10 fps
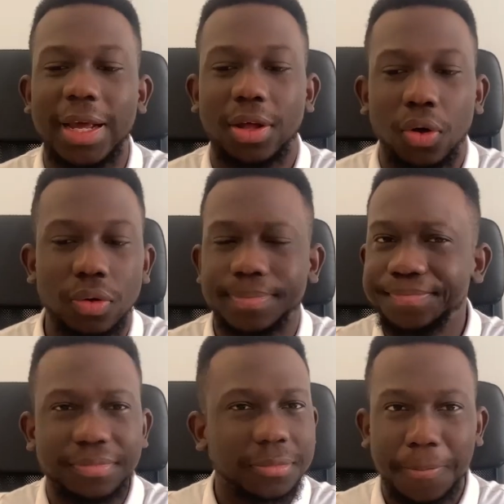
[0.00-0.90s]
oh,
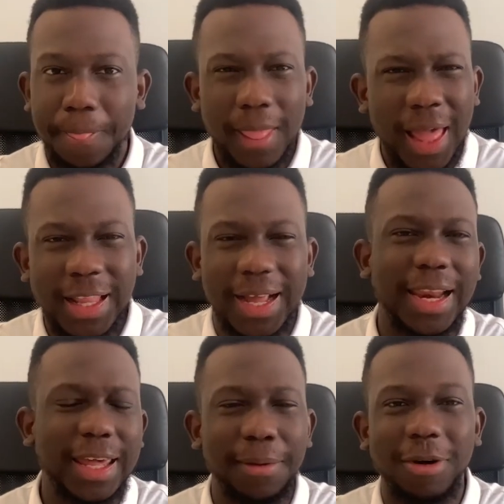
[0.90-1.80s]
they're
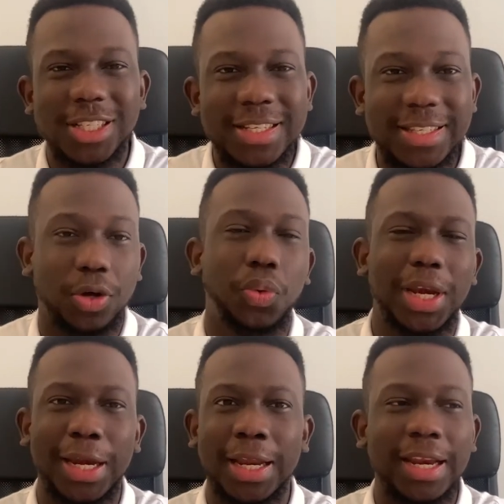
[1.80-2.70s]
clicking buttons, they're
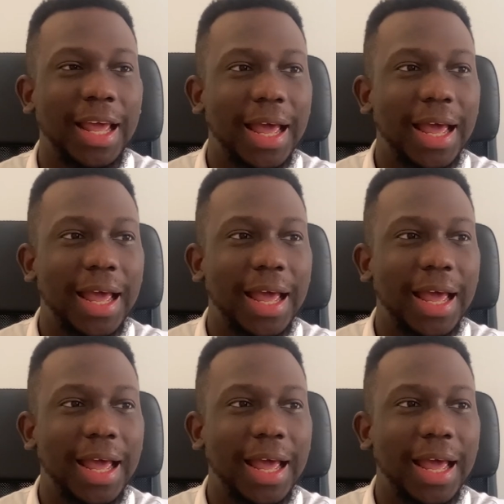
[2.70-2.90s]
winning,